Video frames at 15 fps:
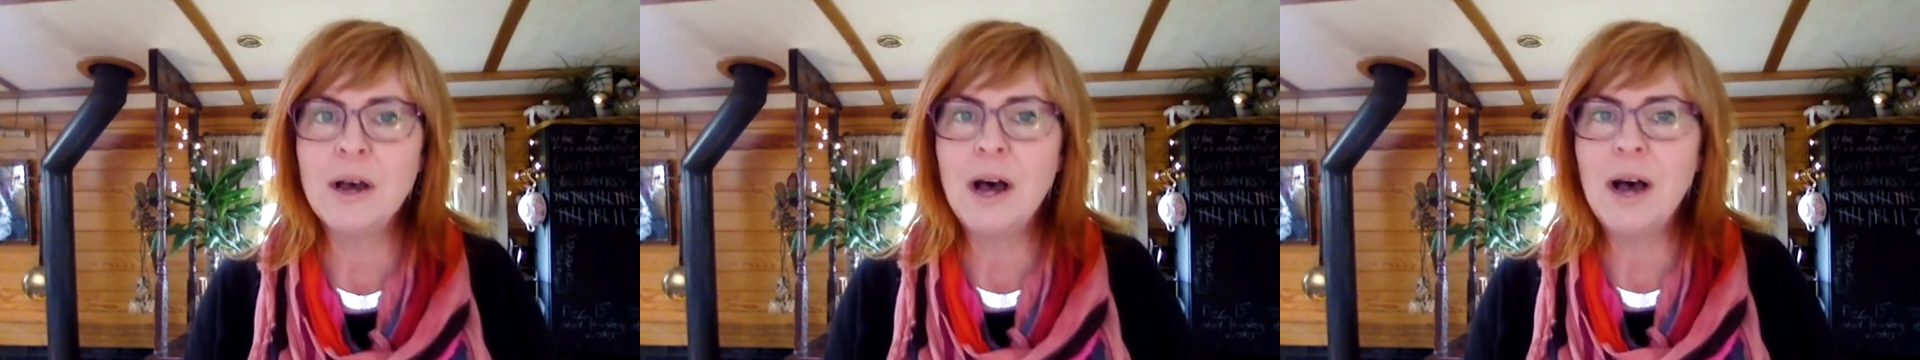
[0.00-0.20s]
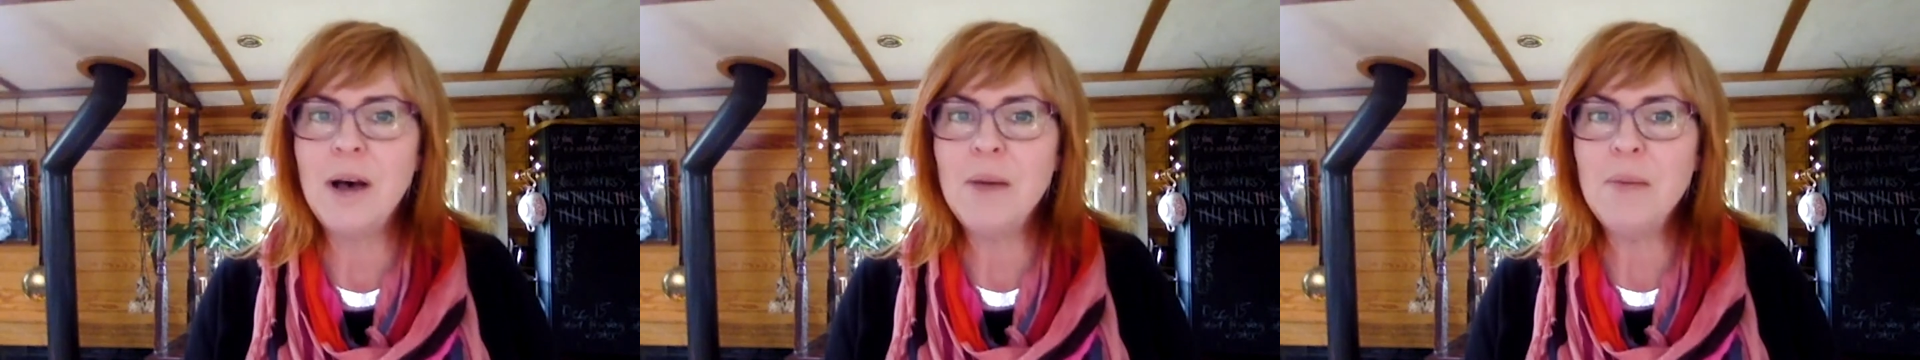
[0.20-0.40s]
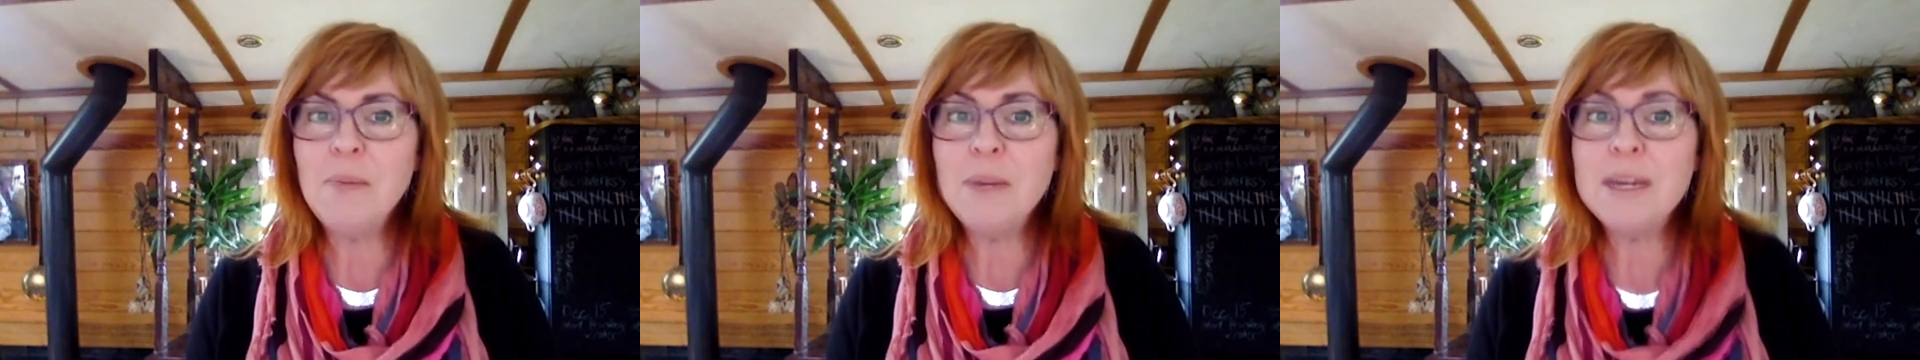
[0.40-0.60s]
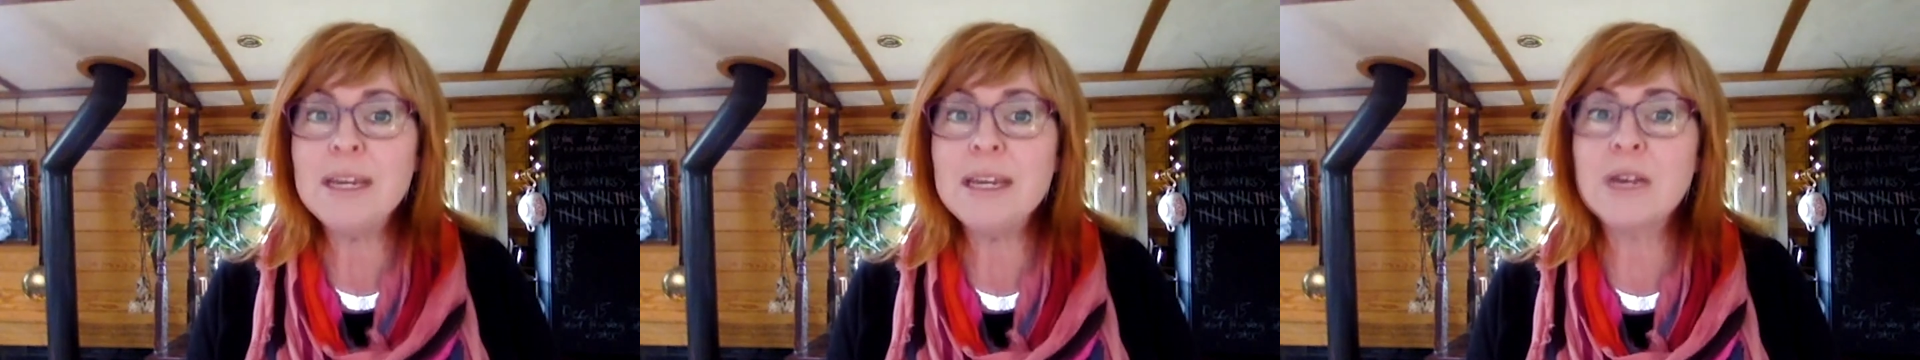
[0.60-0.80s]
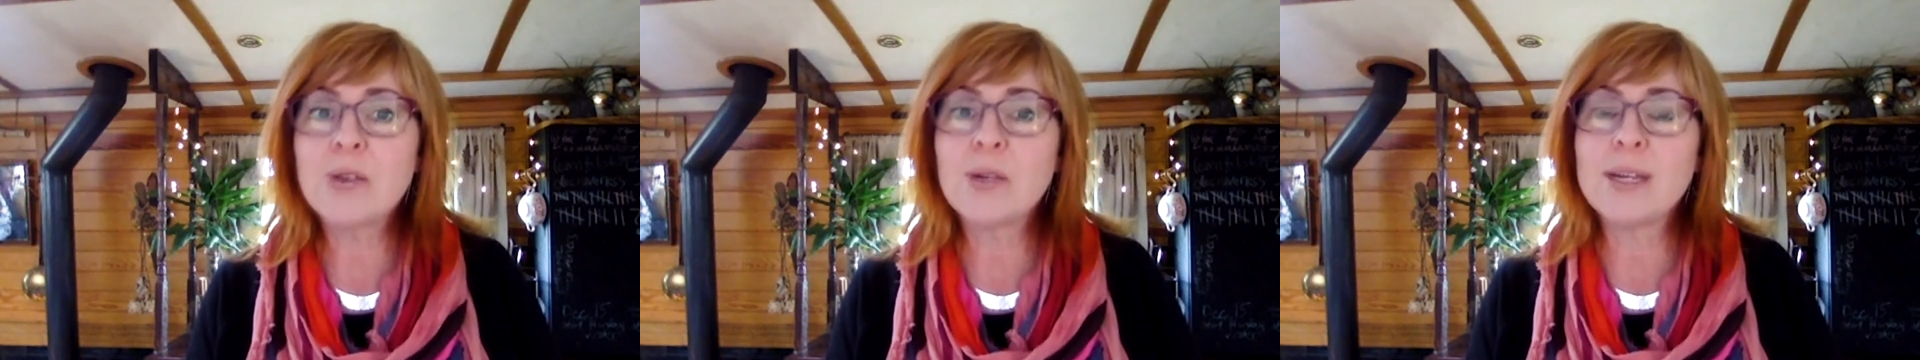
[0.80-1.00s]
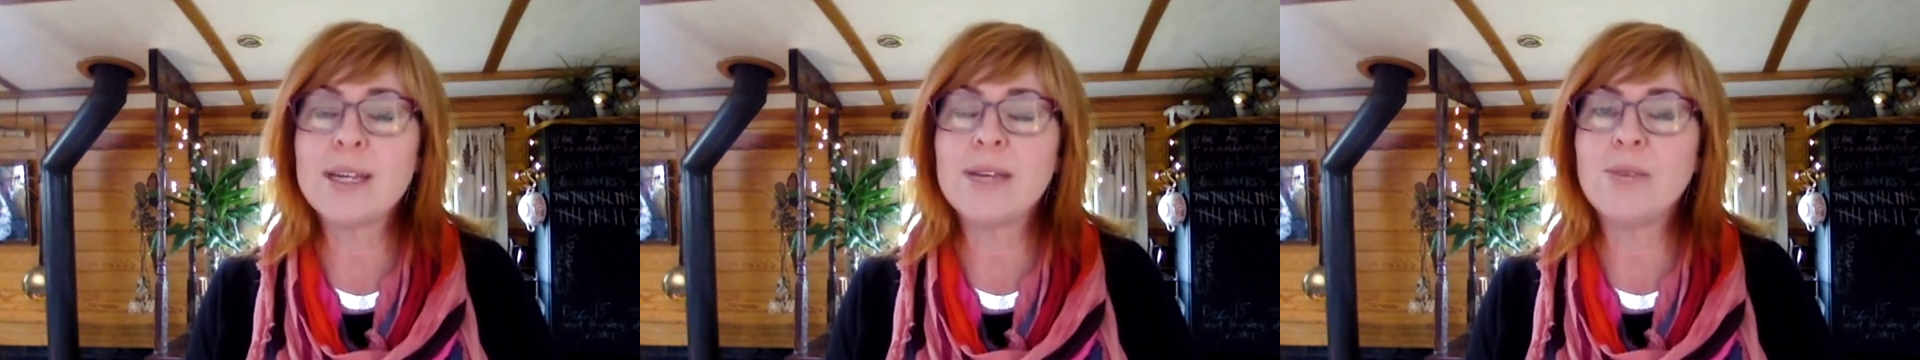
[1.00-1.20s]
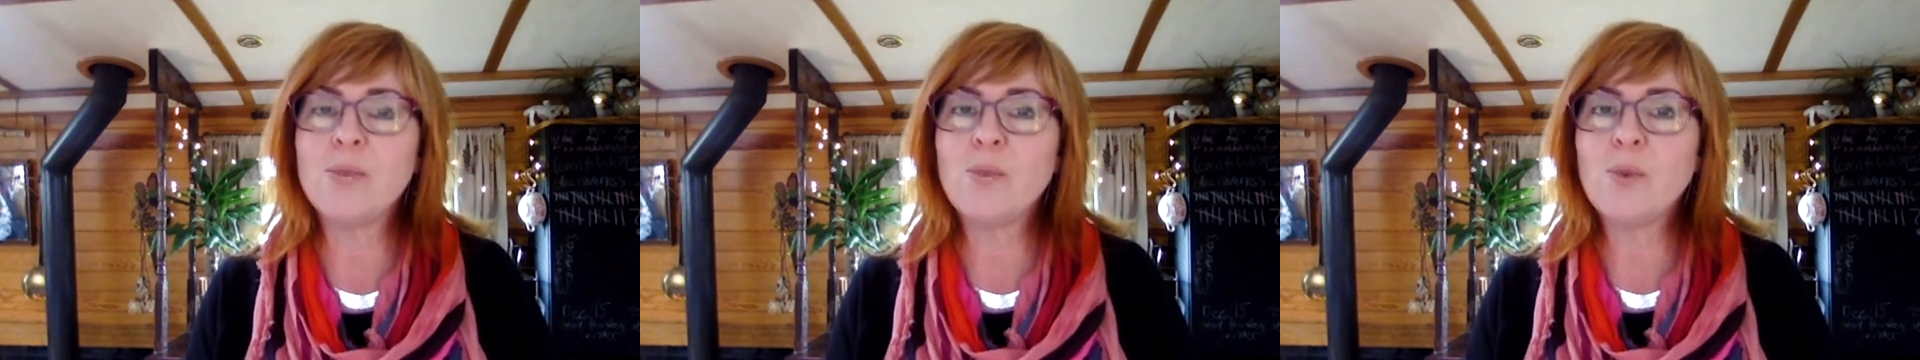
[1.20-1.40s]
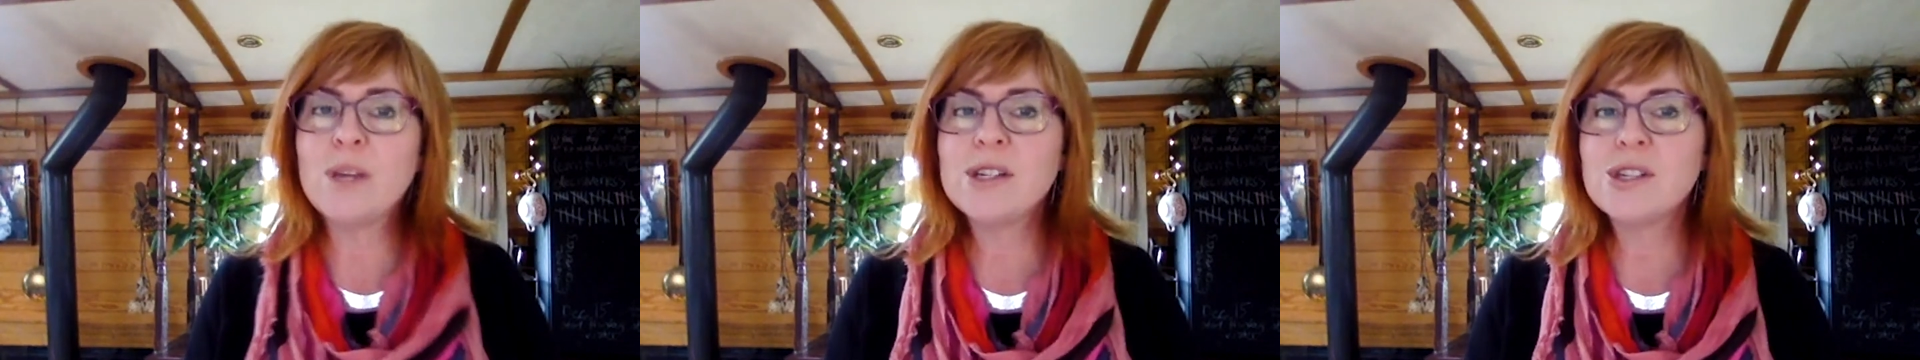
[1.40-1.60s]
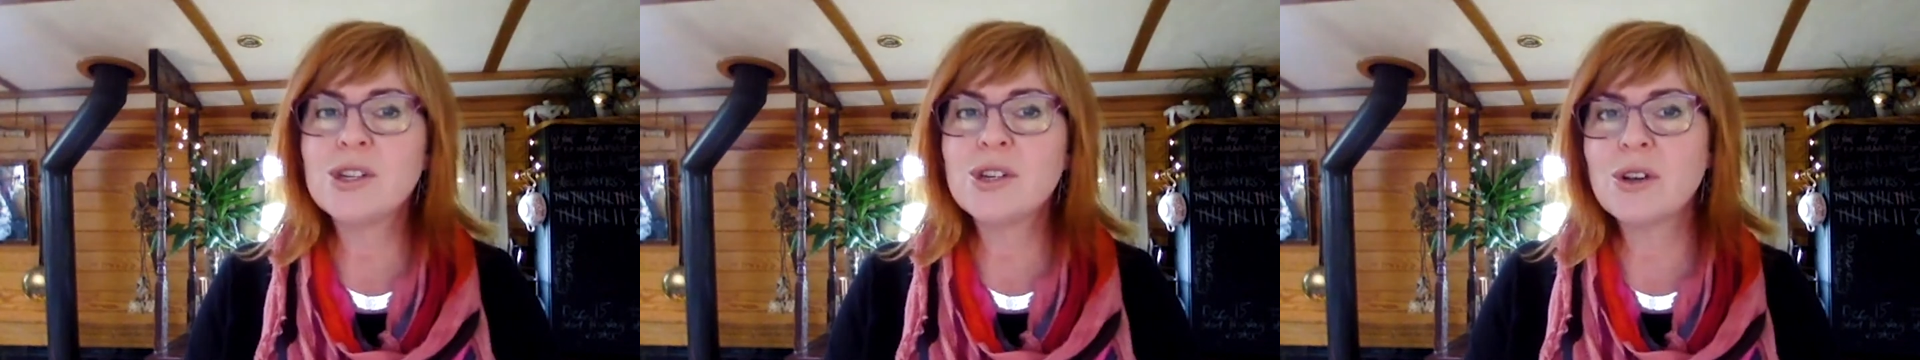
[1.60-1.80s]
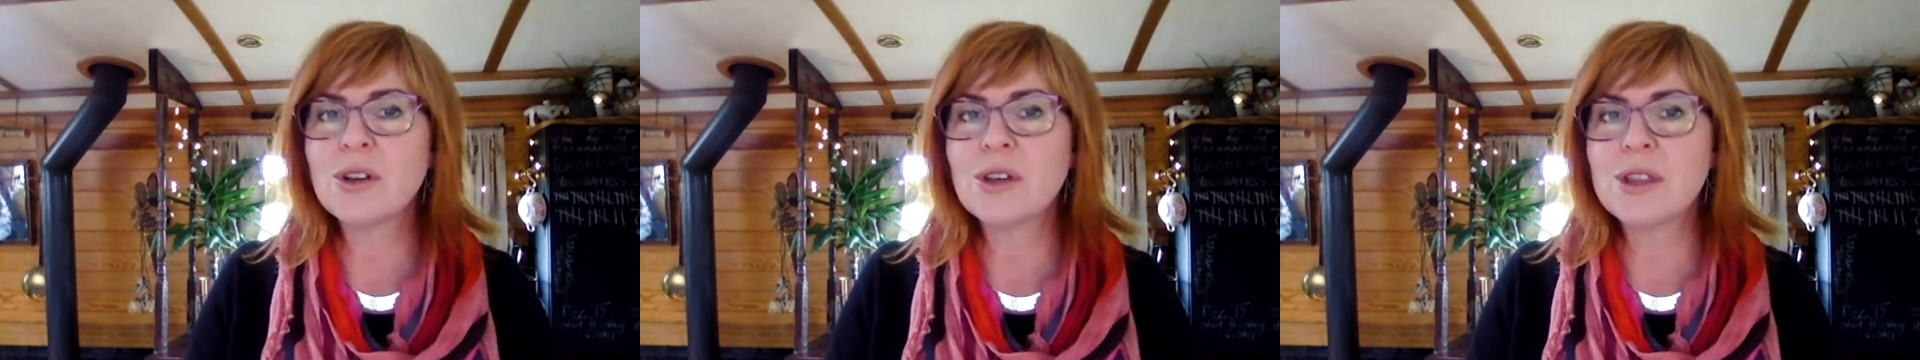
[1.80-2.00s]
Um, but equally, we
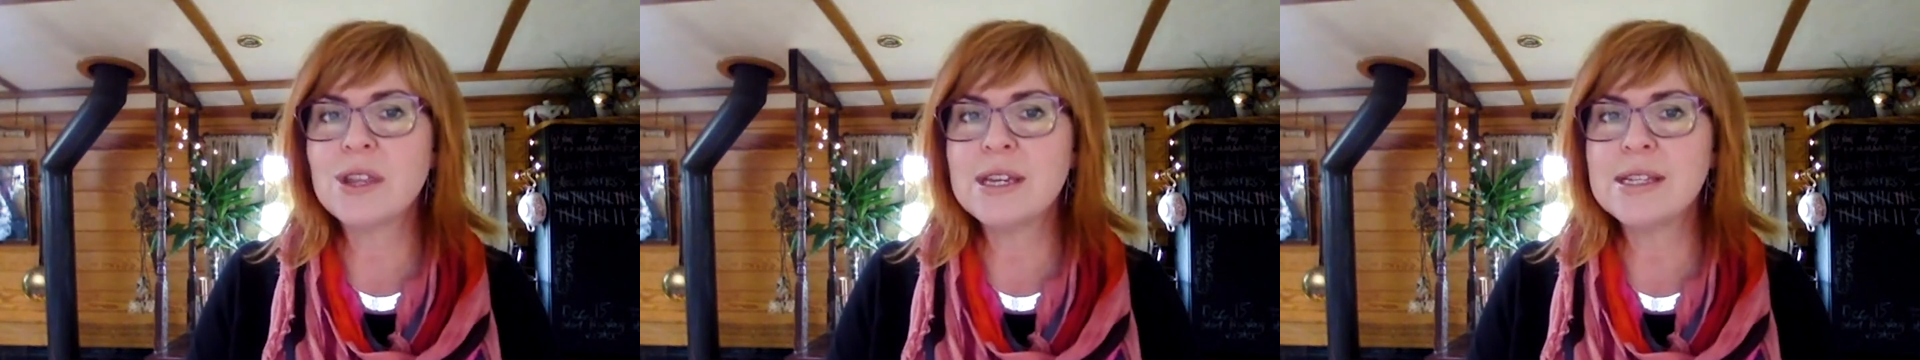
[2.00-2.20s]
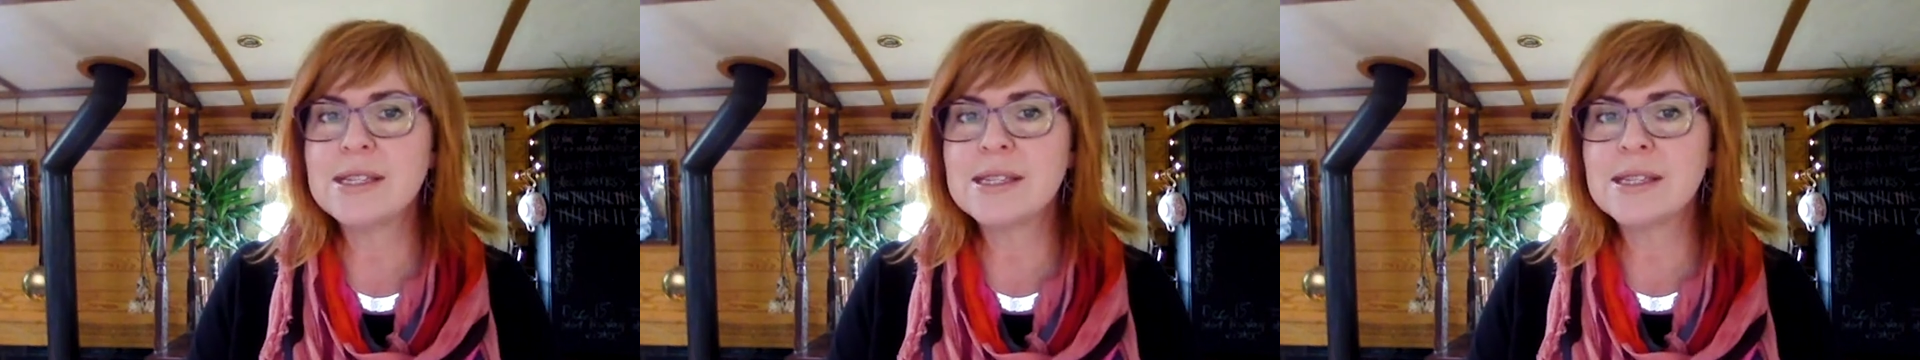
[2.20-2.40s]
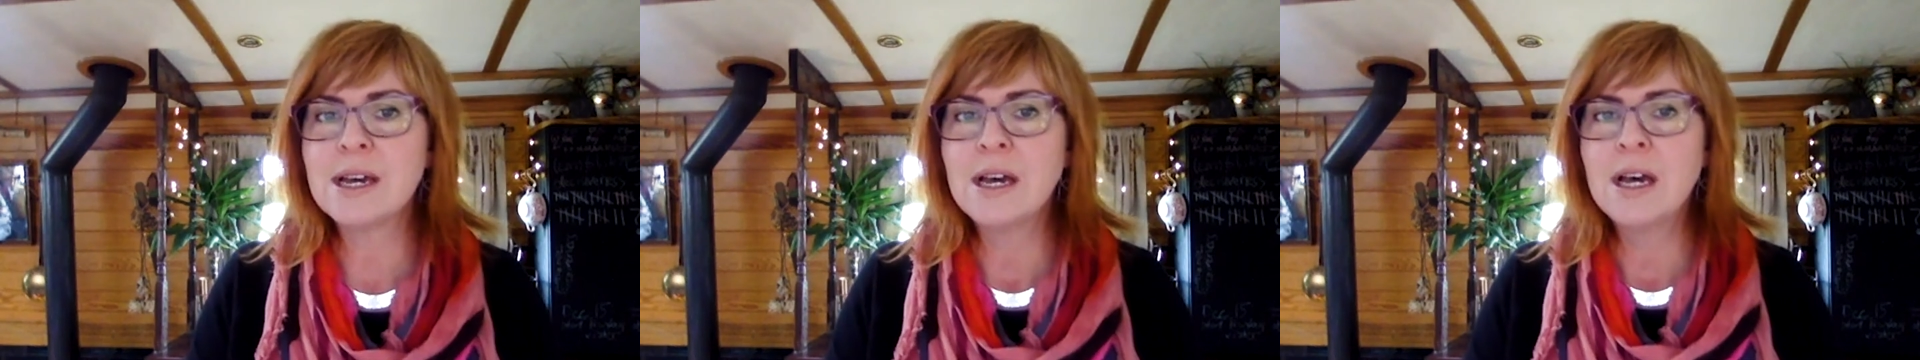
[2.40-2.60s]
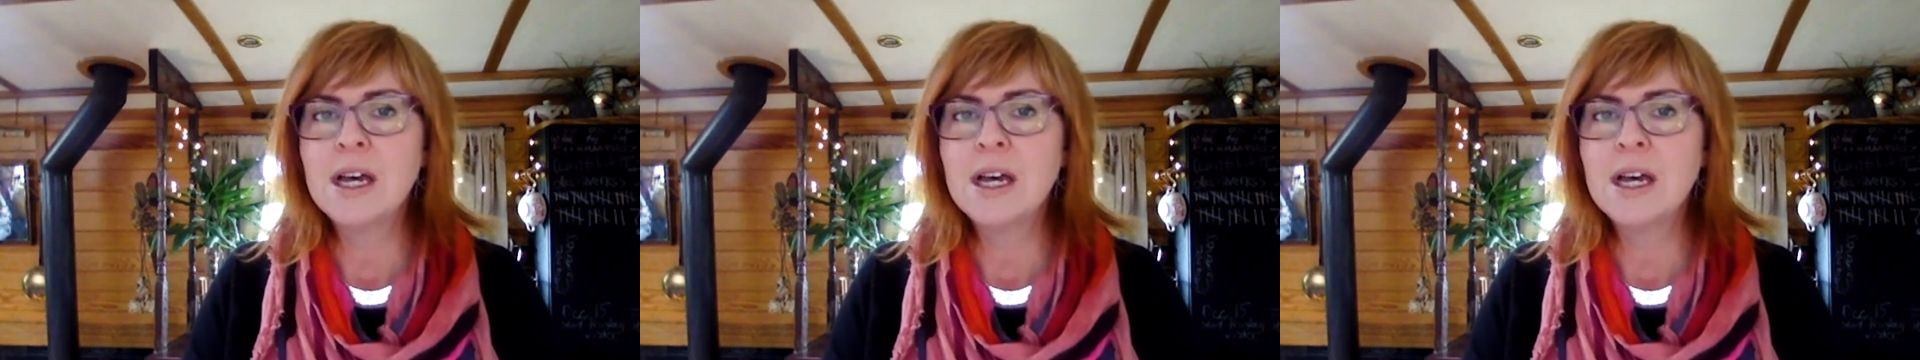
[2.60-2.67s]
took this